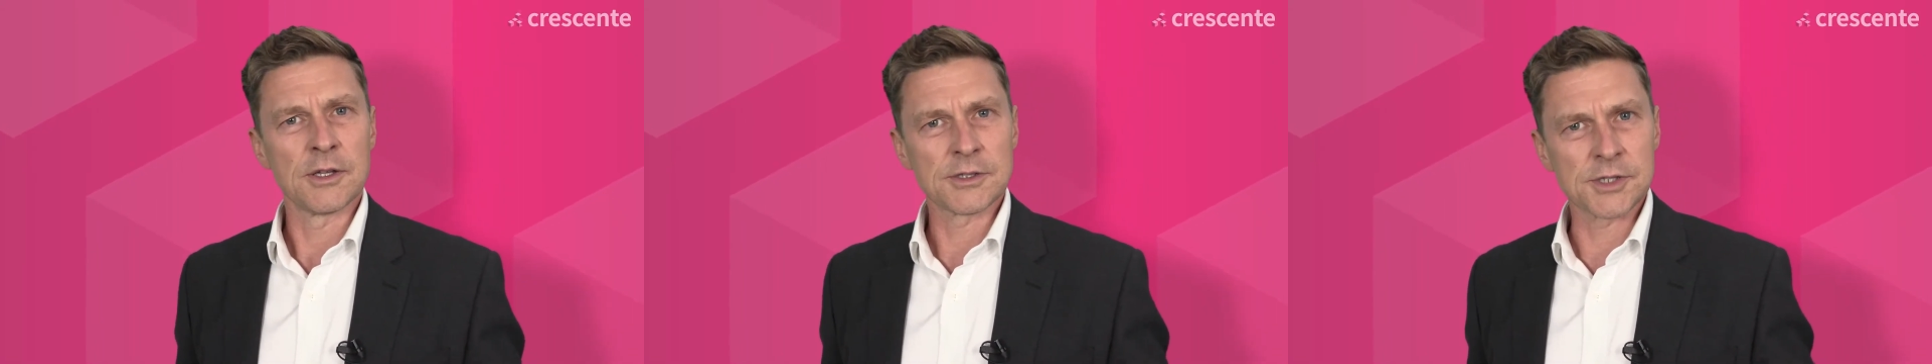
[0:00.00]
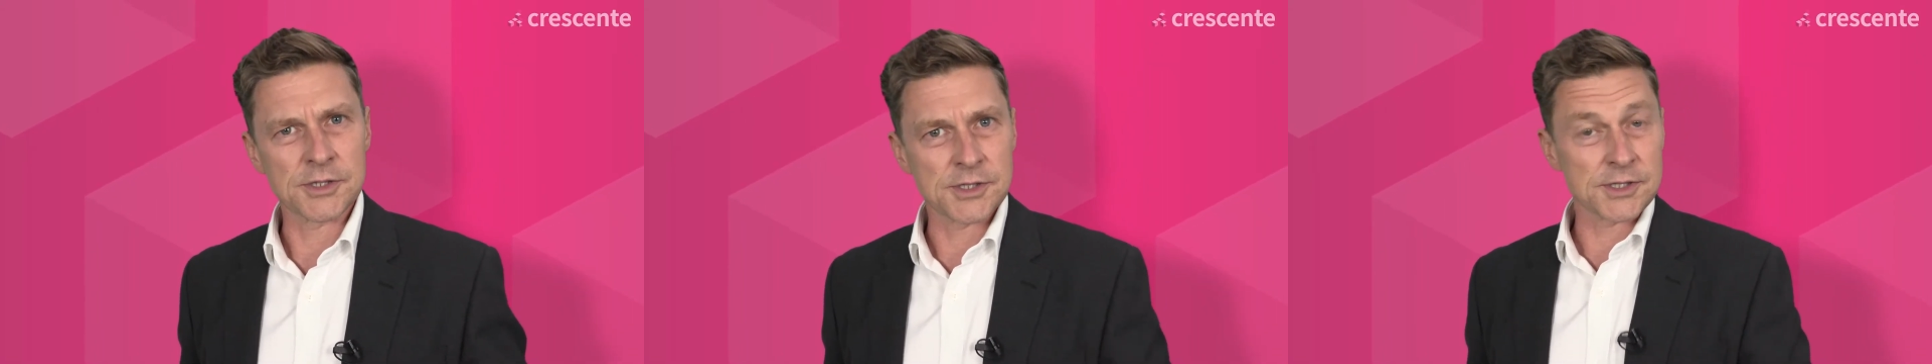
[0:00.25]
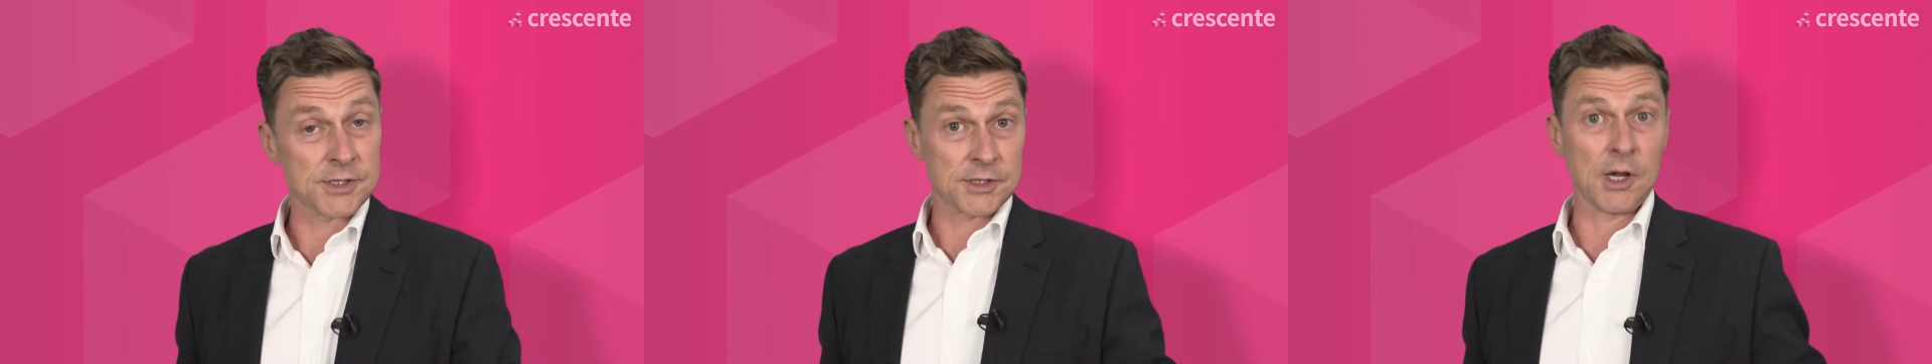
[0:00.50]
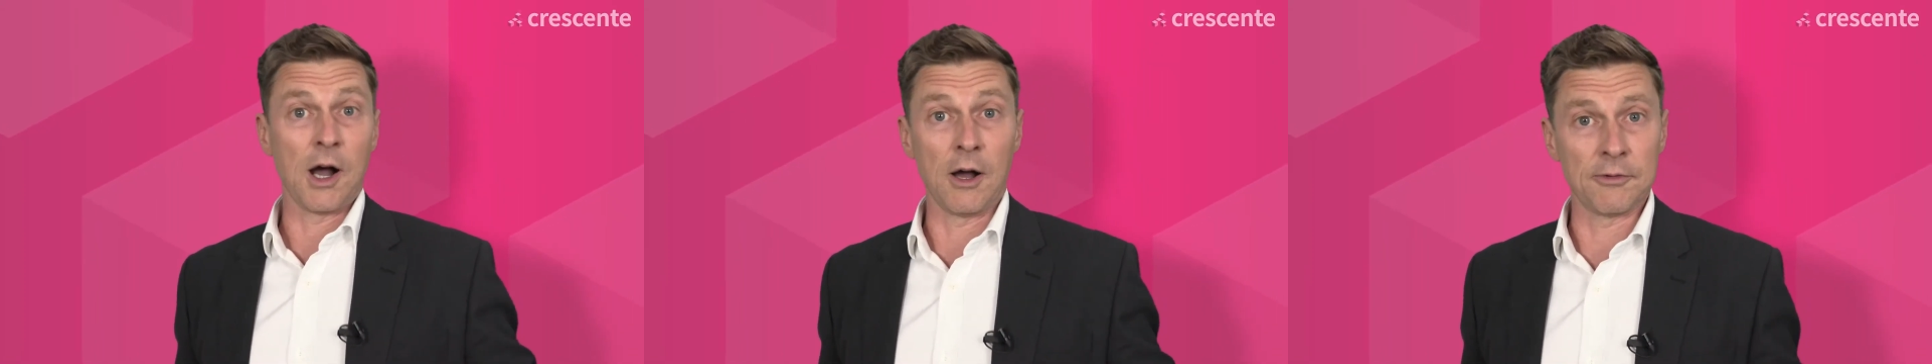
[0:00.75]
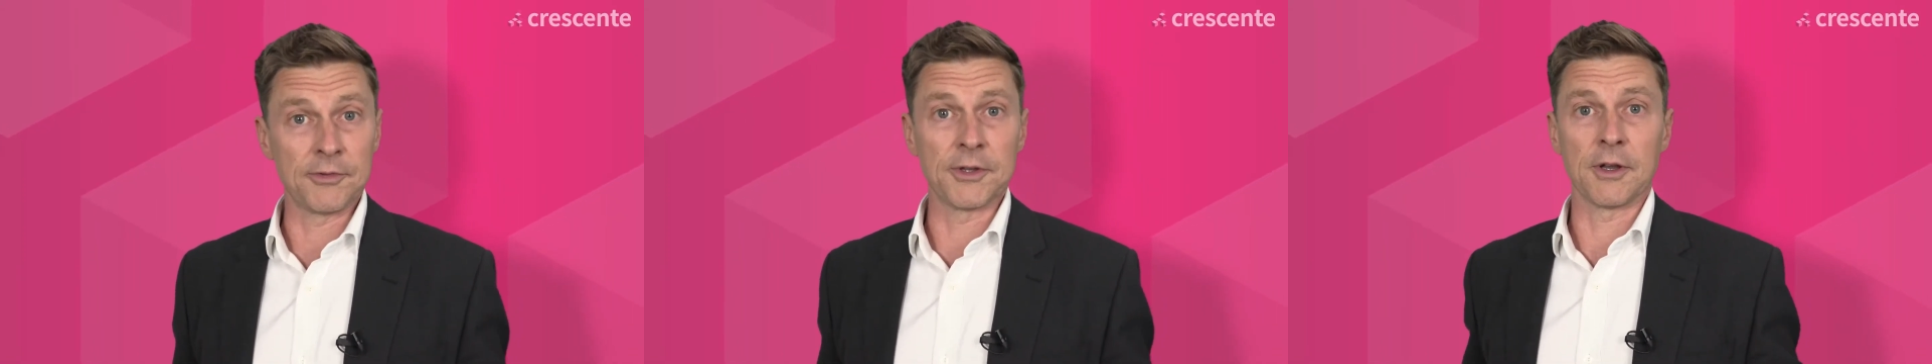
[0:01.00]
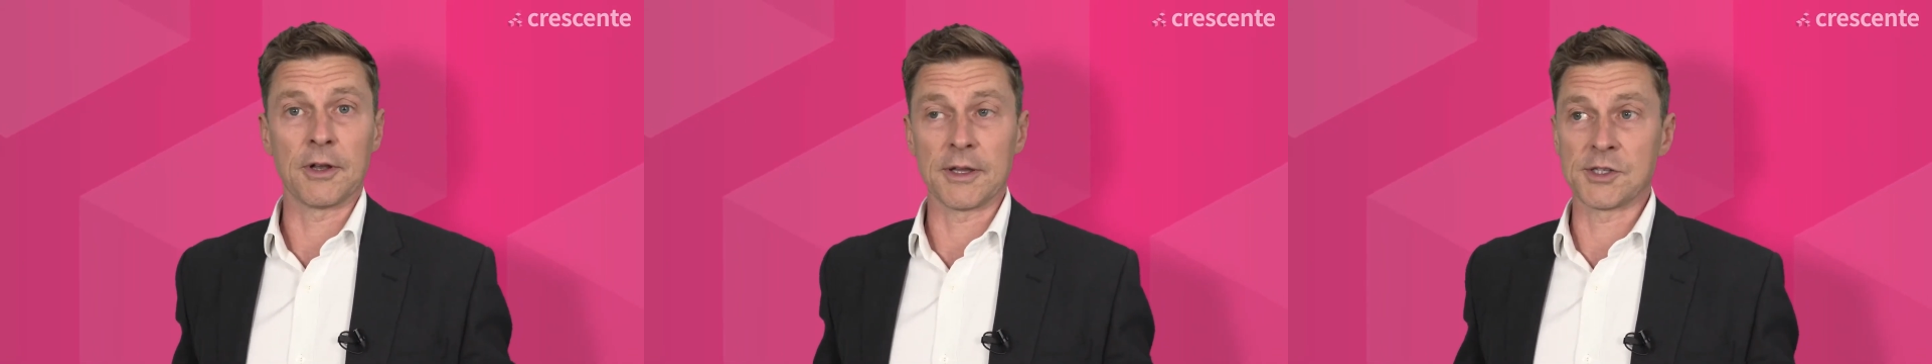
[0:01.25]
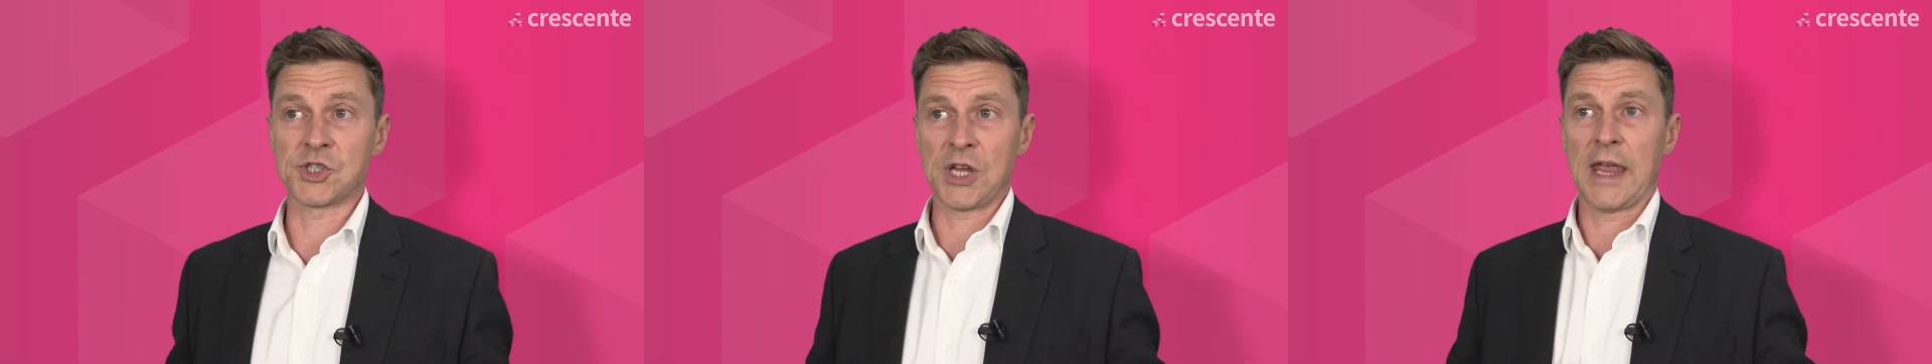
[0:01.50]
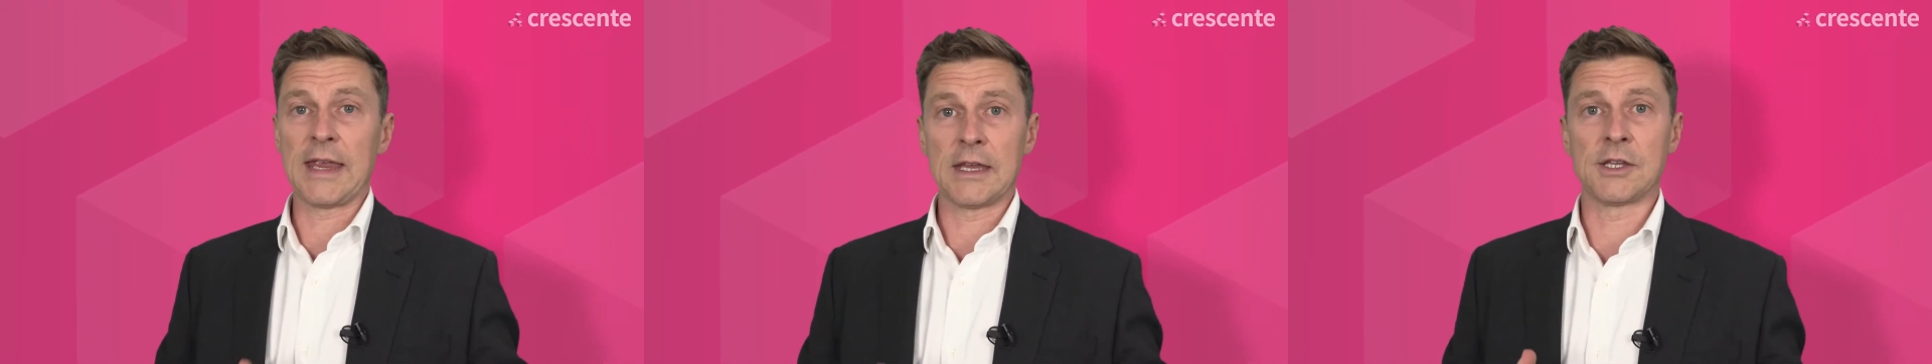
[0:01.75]
stuff, like
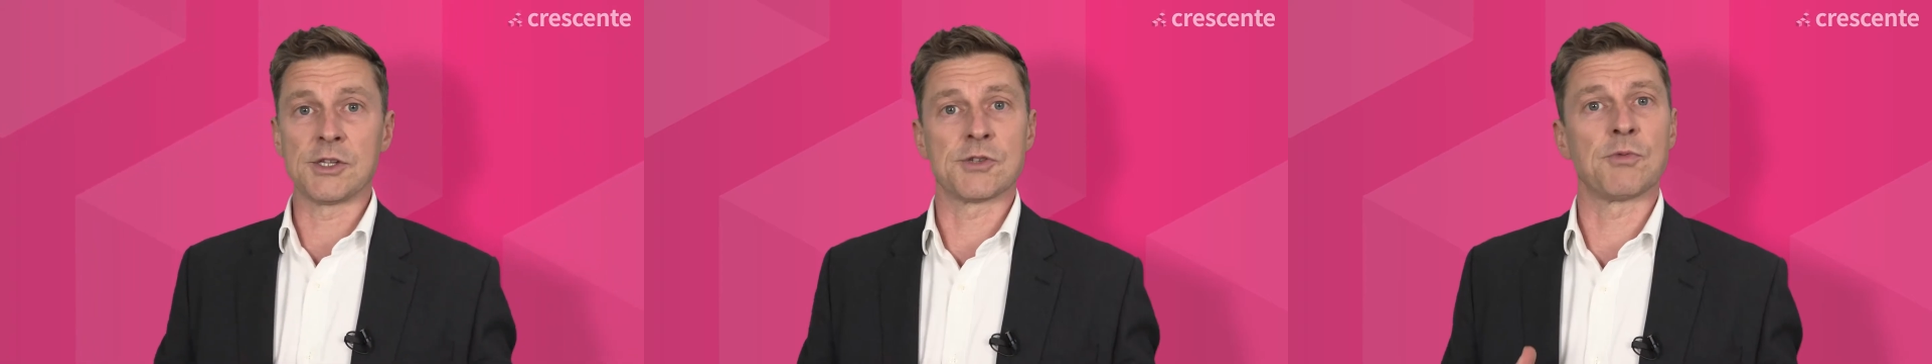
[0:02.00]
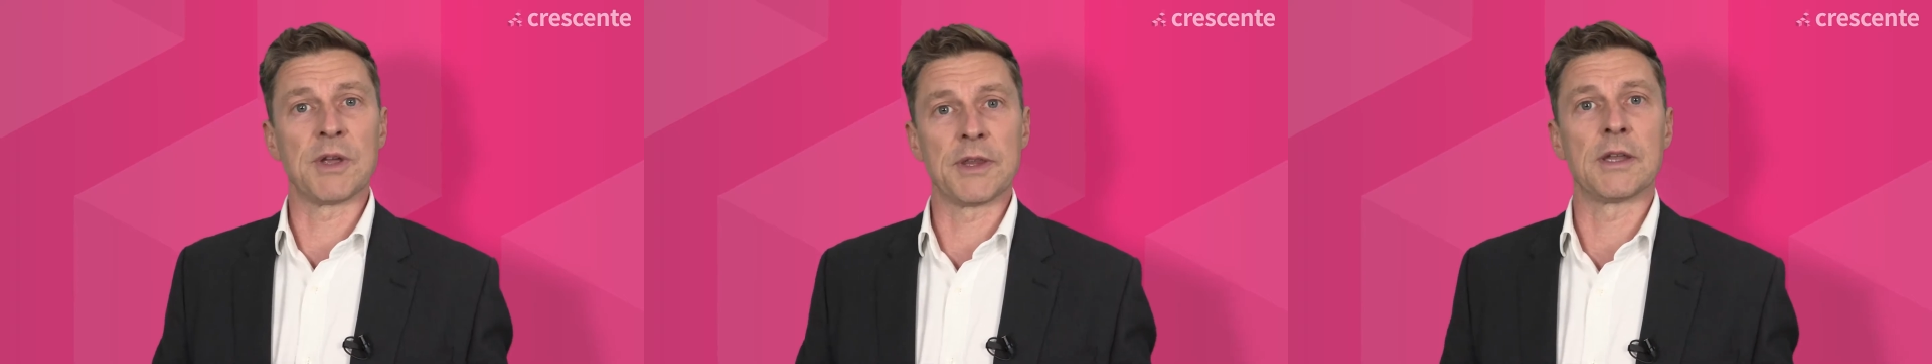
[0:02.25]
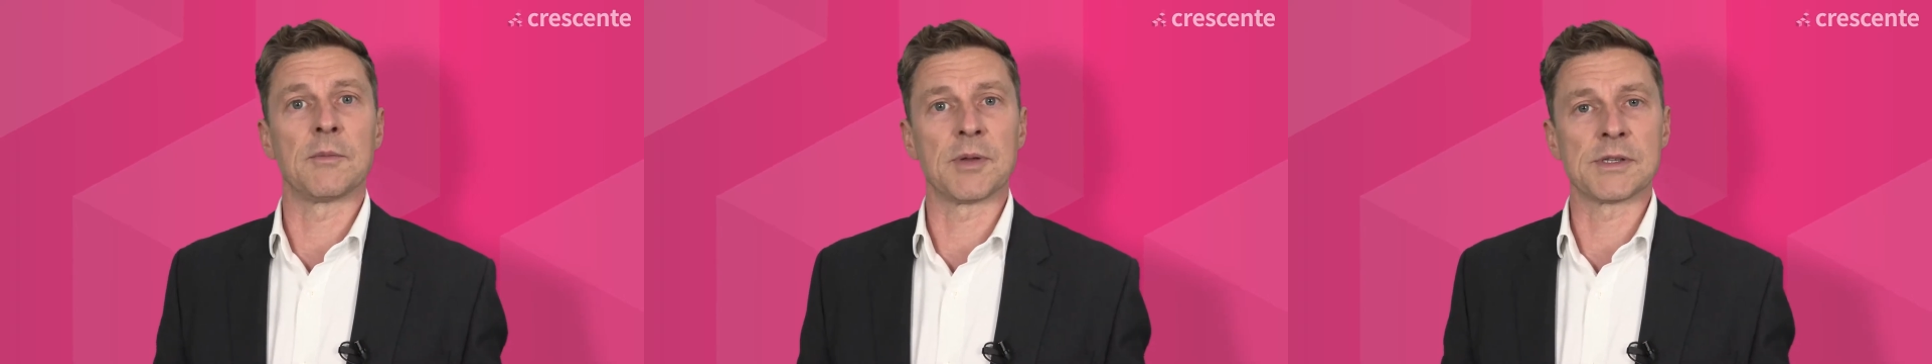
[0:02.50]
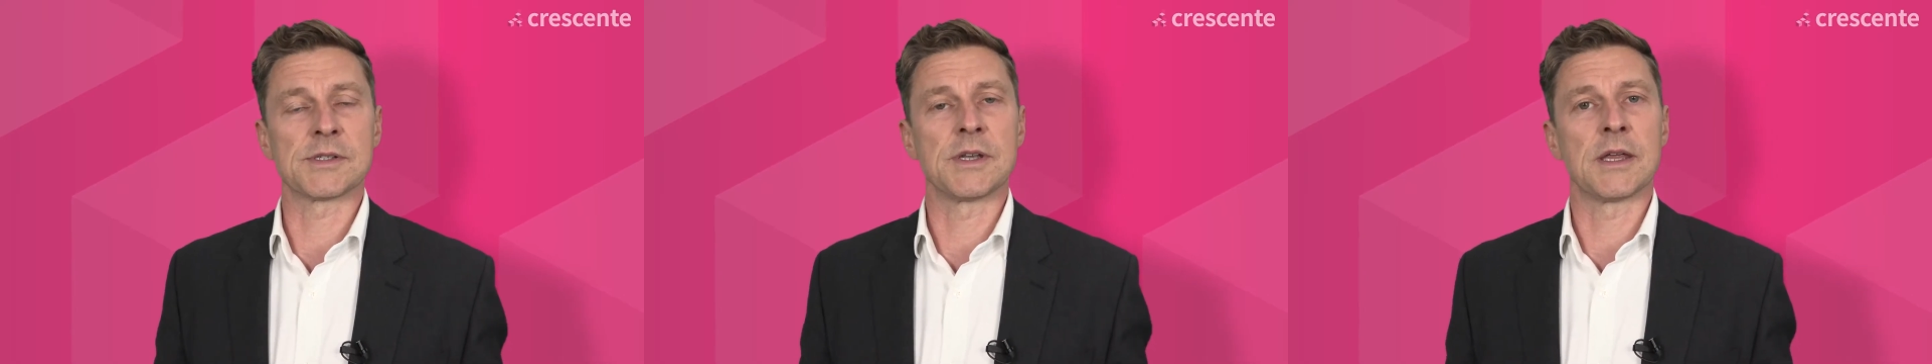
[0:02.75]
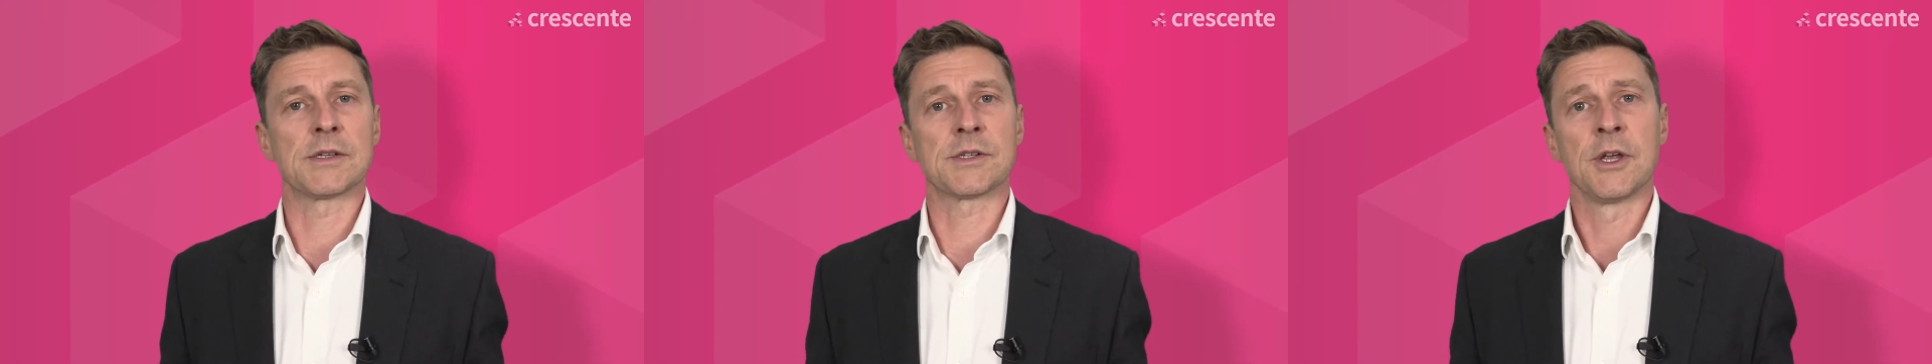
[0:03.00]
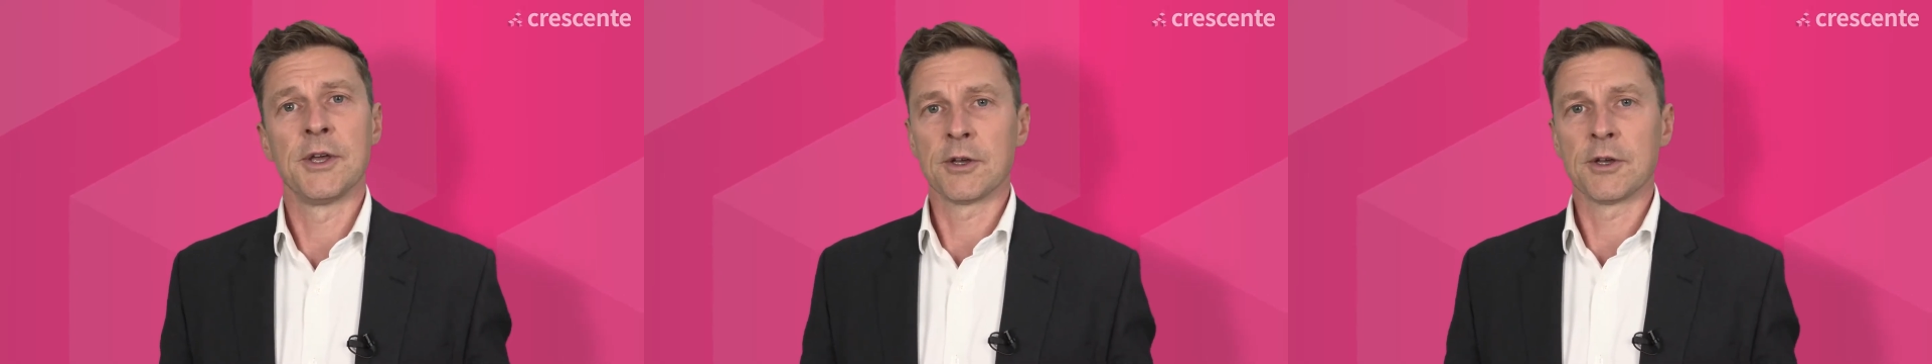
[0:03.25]
change within a business,